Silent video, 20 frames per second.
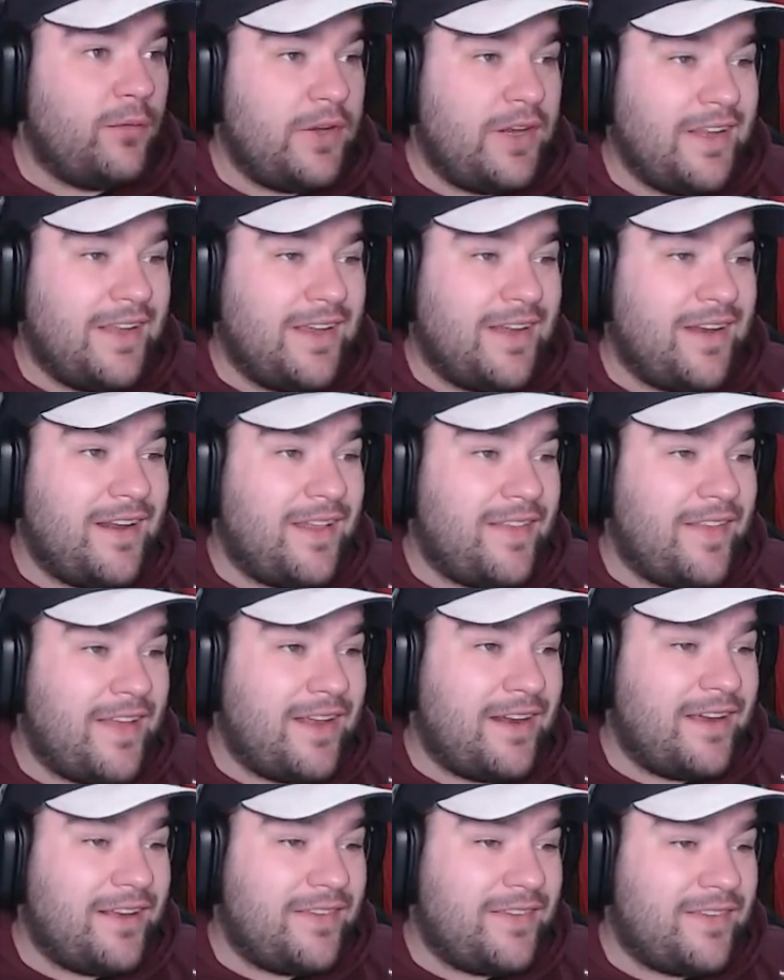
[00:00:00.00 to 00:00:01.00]
didn't get
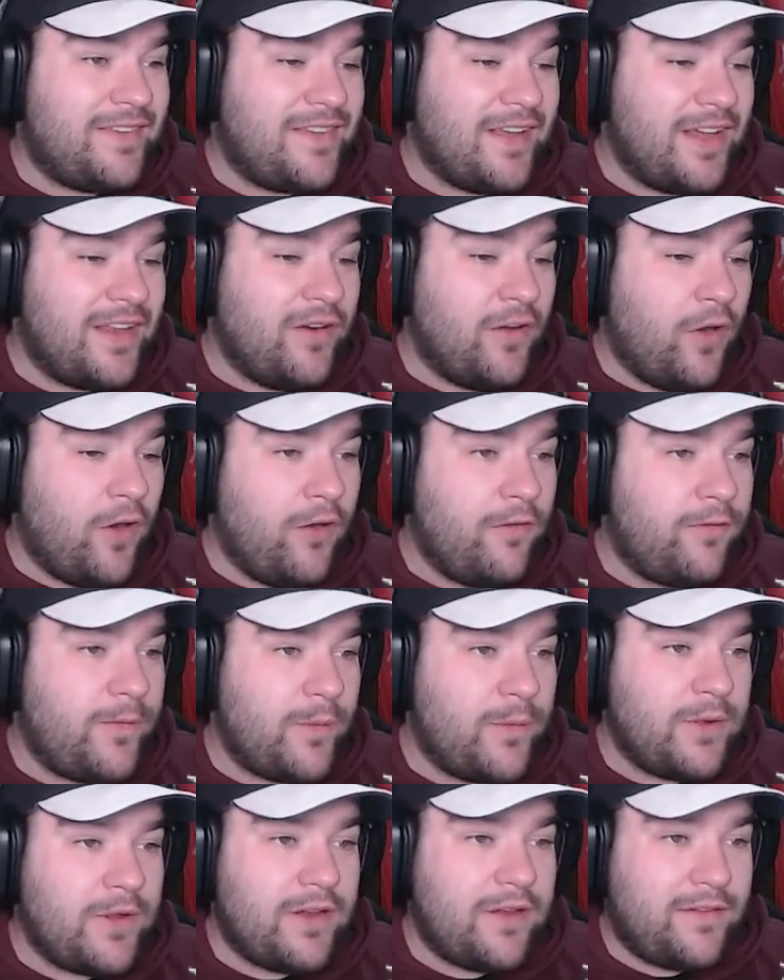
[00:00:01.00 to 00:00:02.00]
that stun off,
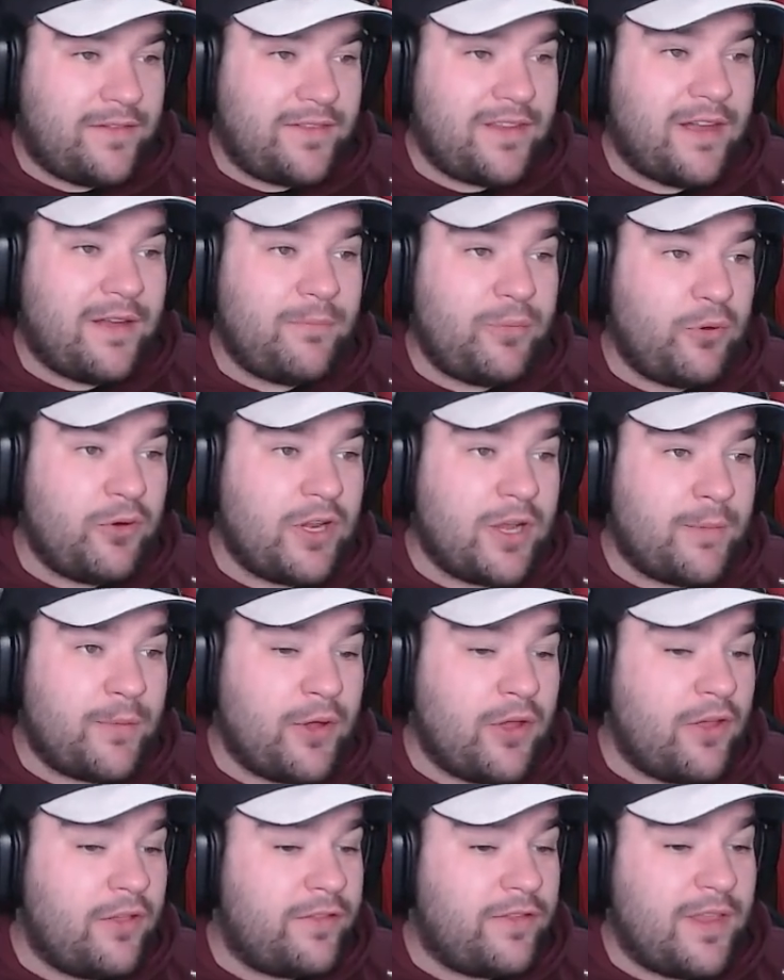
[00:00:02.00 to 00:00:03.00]
but we're going to just start building up
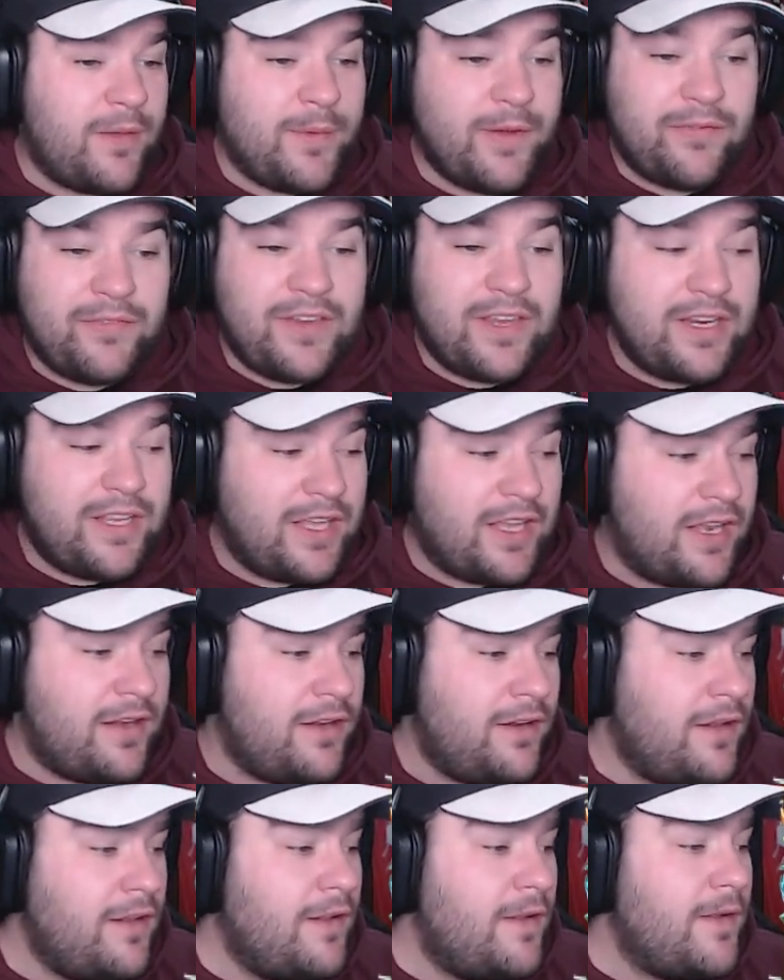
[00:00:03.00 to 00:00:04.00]
our Earth debuff yet
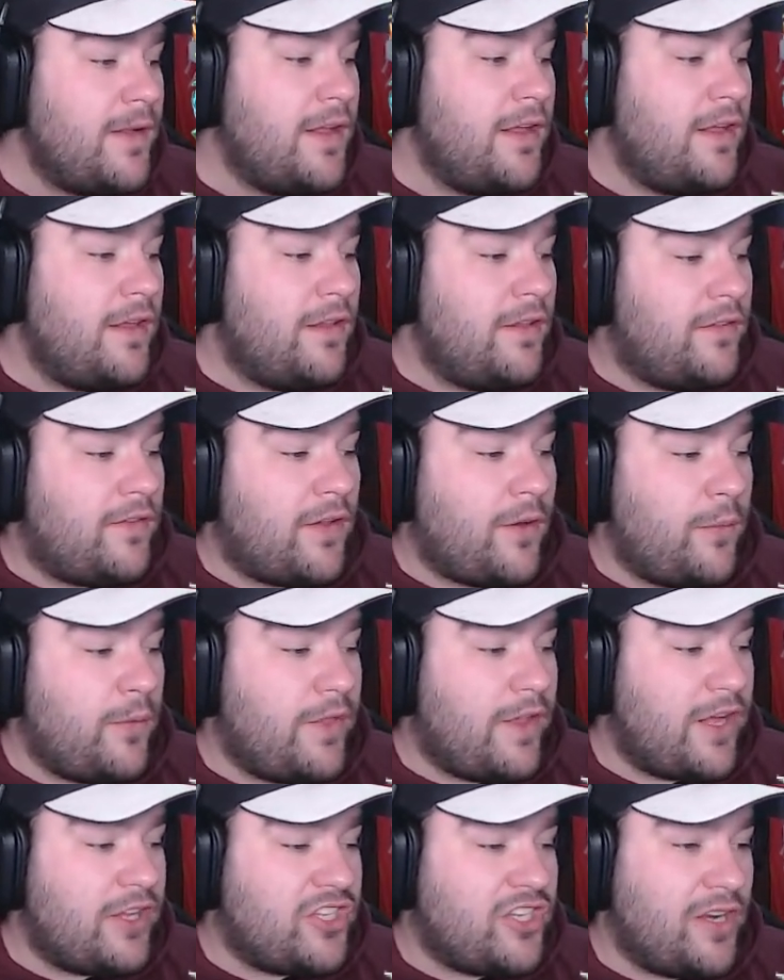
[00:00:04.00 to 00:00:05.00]
again. So
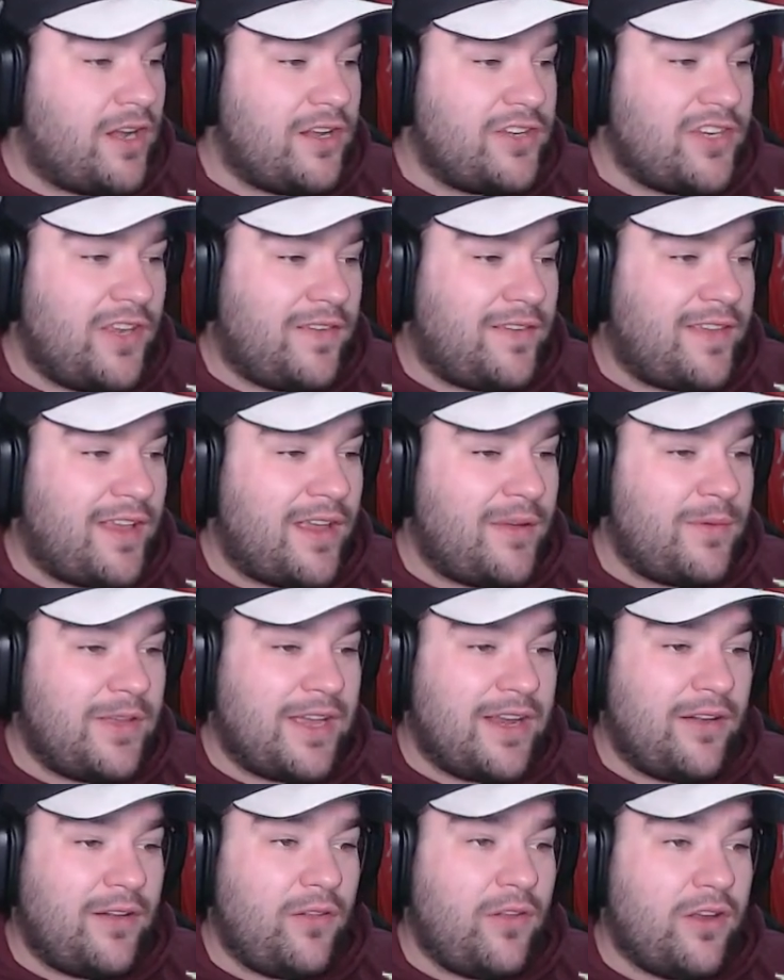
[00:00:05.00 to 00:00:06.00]
with our charging state, we
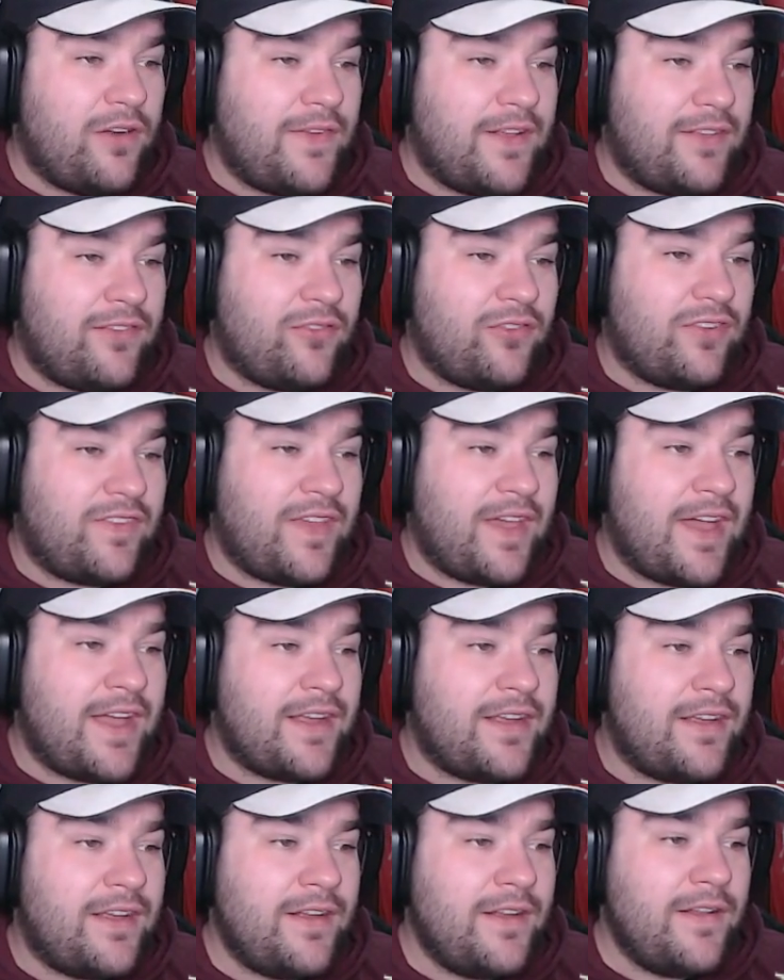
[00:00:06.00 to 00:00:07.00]
gain a lot of extra
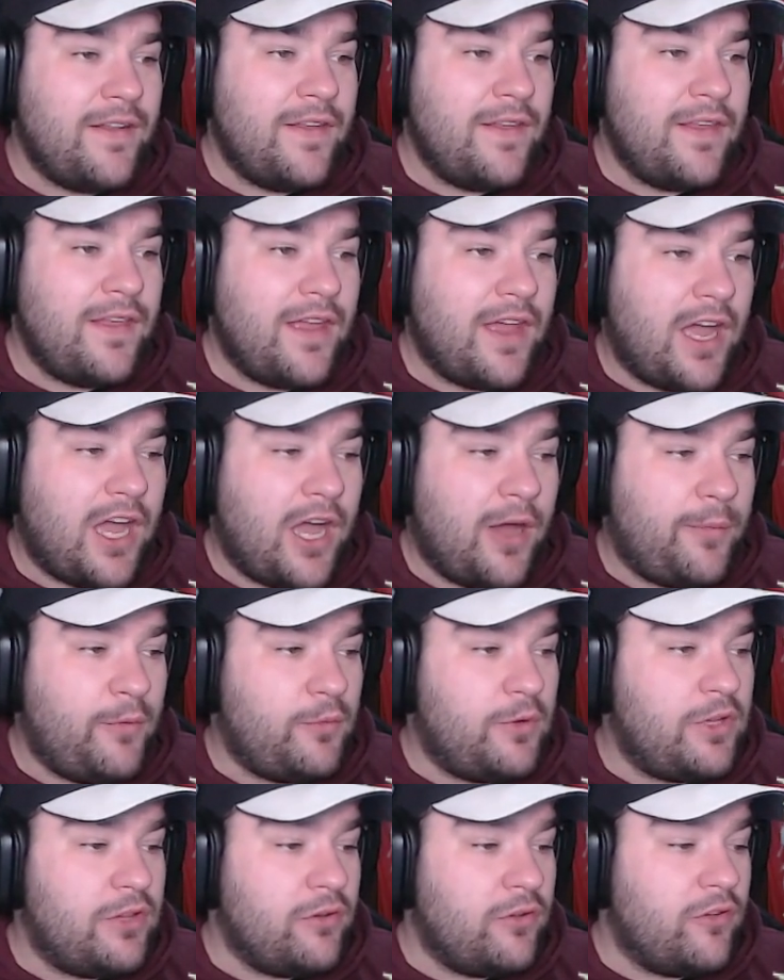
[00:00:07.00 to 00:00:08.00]
attack, but
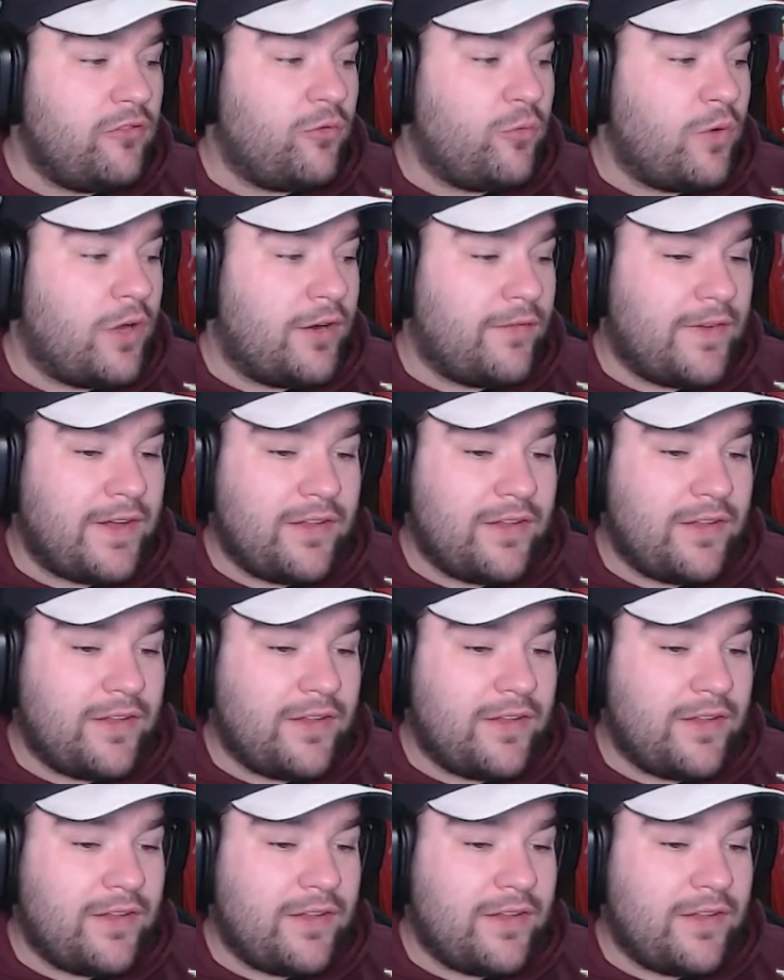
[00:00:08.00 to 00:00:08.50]
we lose one of our